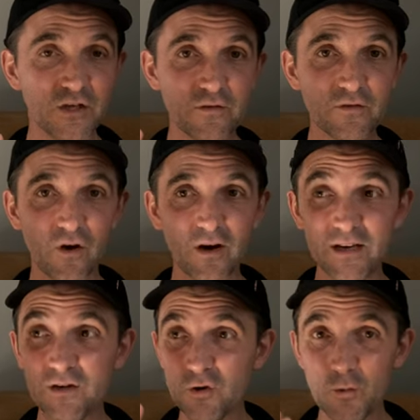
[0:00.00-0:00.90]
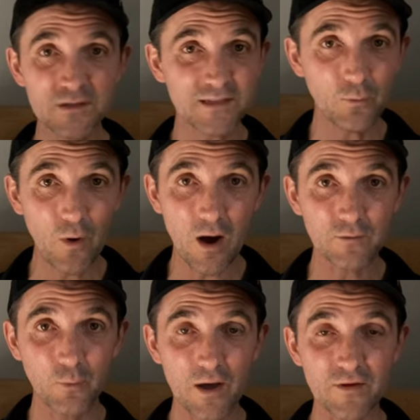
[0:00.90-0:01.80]
you've got enormously
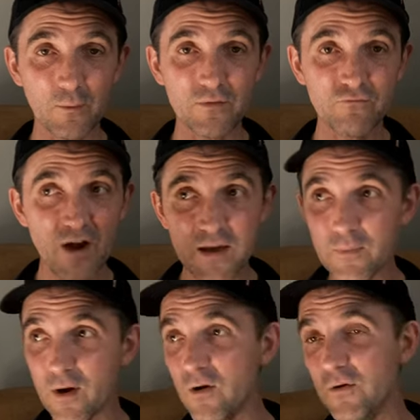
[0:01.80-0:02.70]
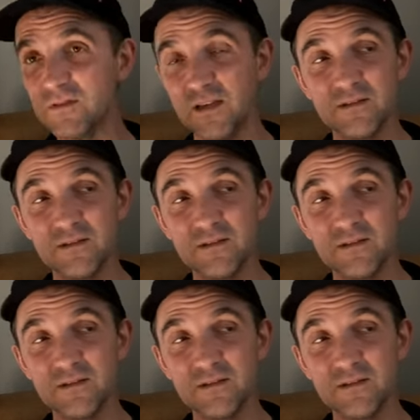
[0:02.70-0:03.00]
wild weather with rainbows